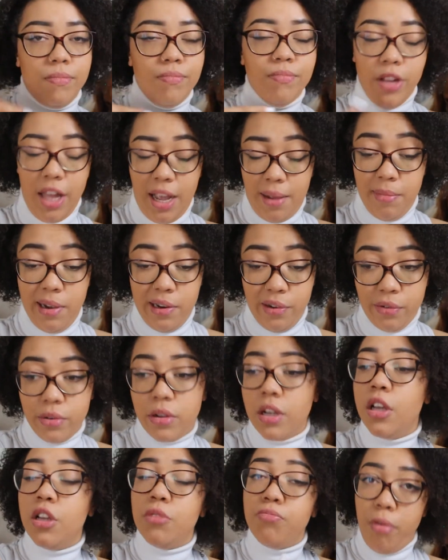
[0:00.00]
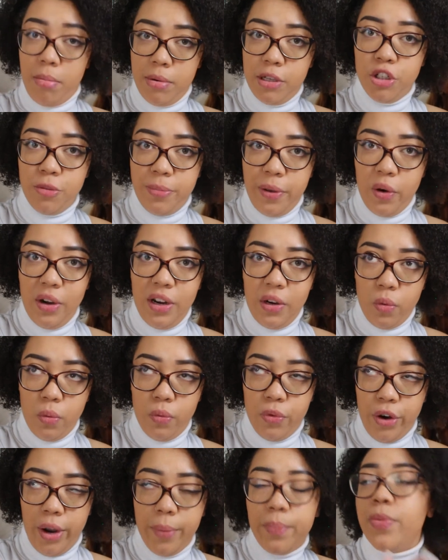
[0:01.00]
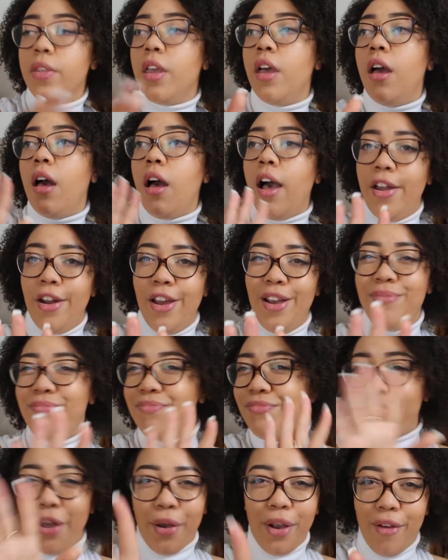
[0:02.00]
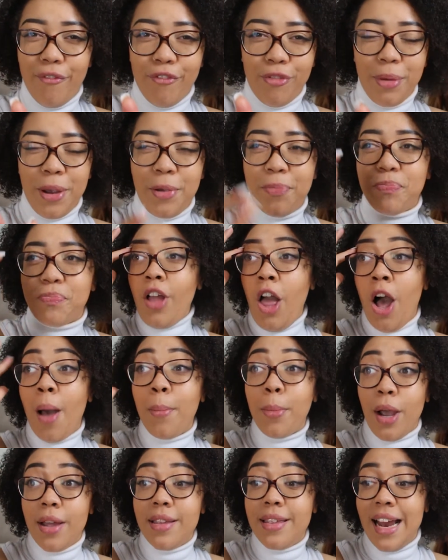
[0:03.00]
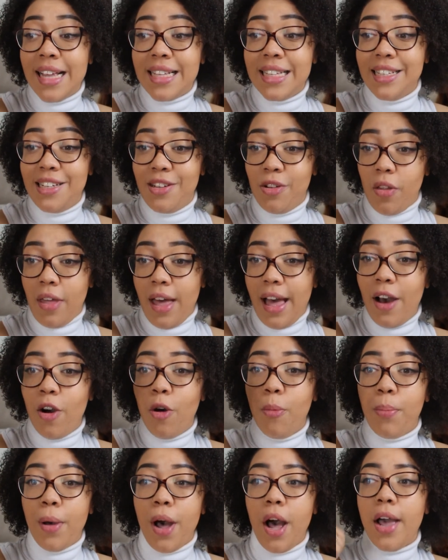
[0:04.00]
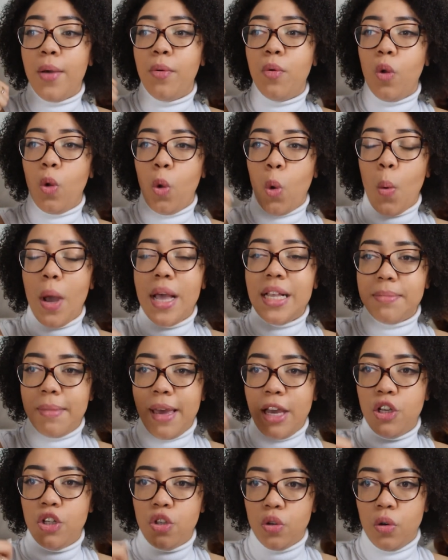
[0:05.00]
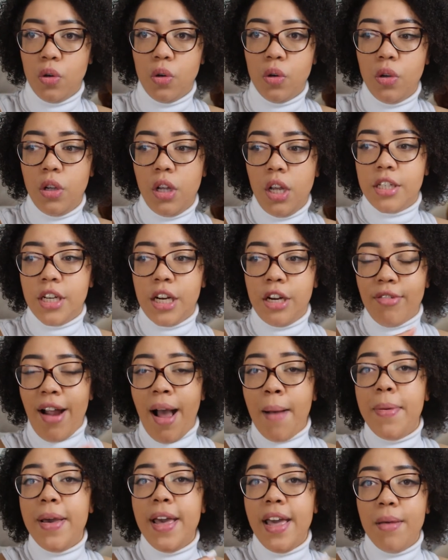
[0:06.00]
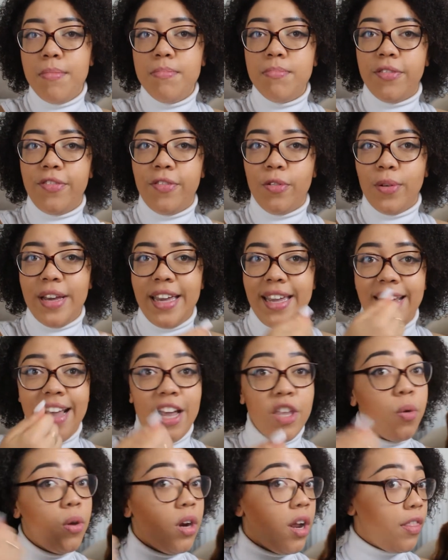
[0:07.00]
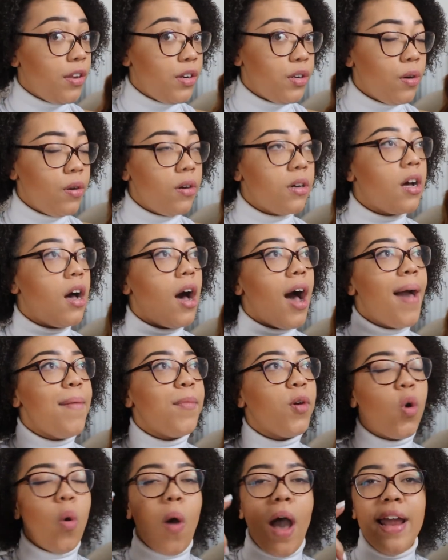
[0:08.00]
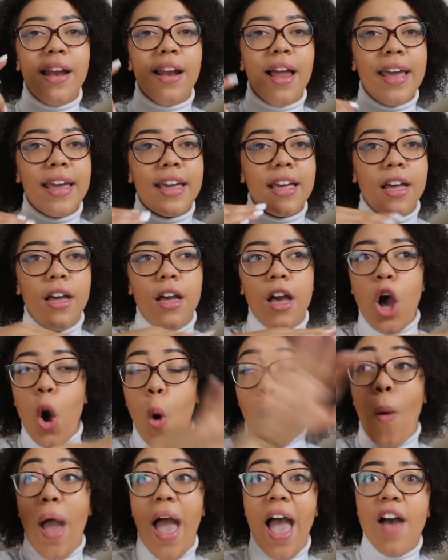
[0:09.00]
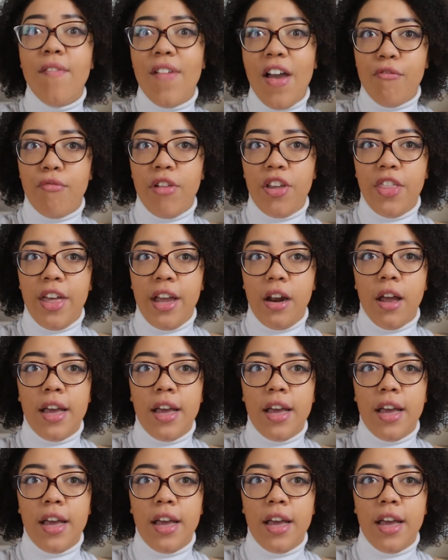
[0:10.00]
Like my dog probably should be on lead all the time. I know, don't come for me. I'm going to lessons to sort that out, but I will always make sure to grab him before he gets to another dog. I'm quite like aware of everything.